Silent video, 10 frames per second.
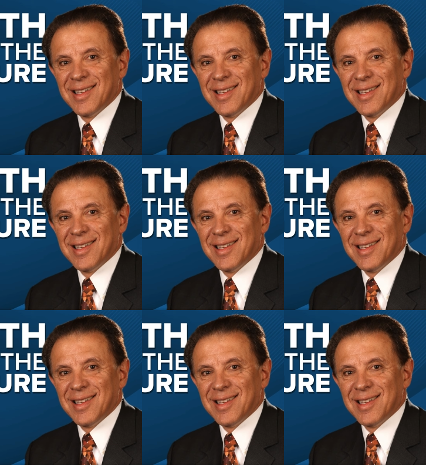
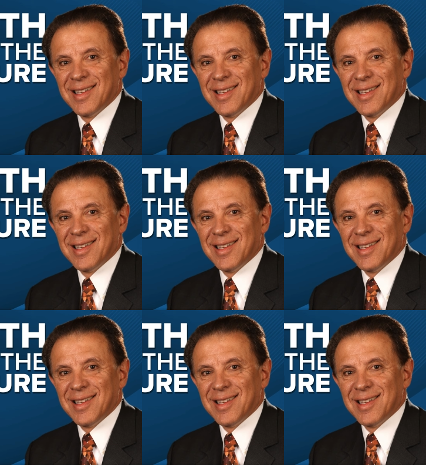
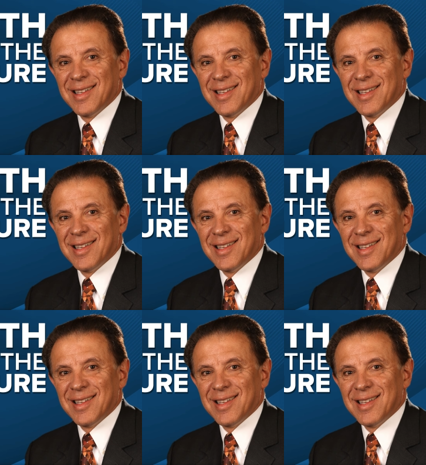
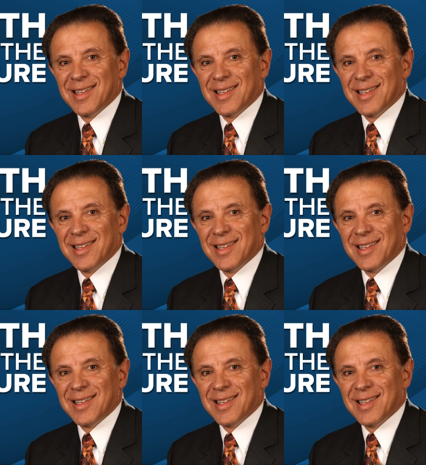This is a still picture; no speech is visible.